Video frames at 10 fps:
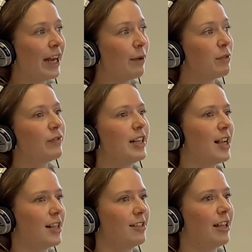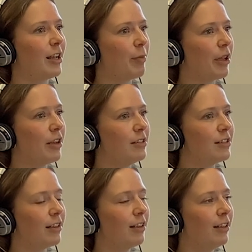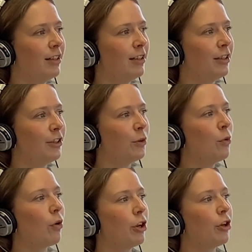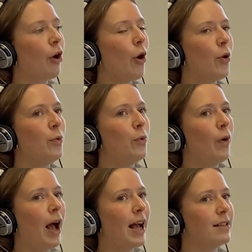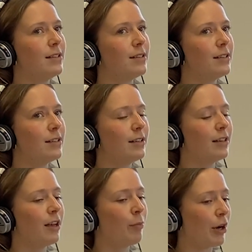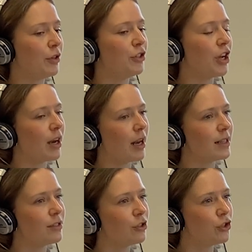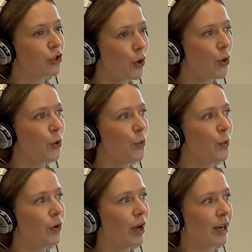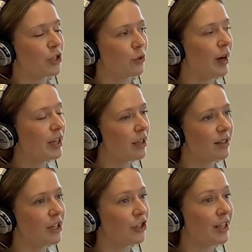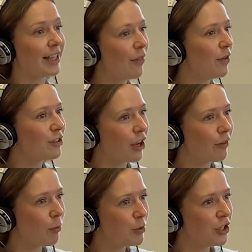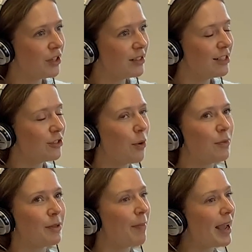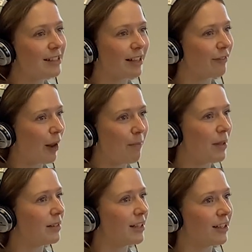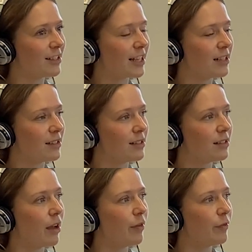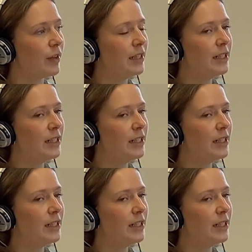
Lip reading: And it was fantastic because you're not going to go as a brand new journalist to a national radio station and get those kind of opportunities. So it was amazing for building our skills and stuff.